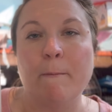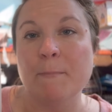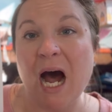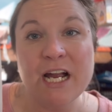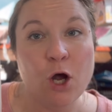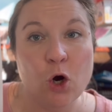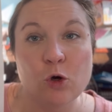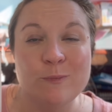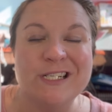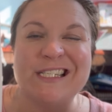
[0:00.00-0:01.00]
My
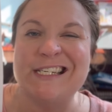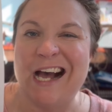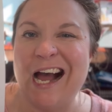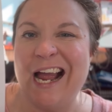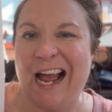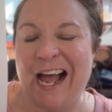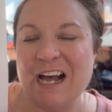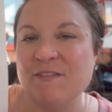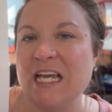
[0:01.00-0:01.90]
home does not have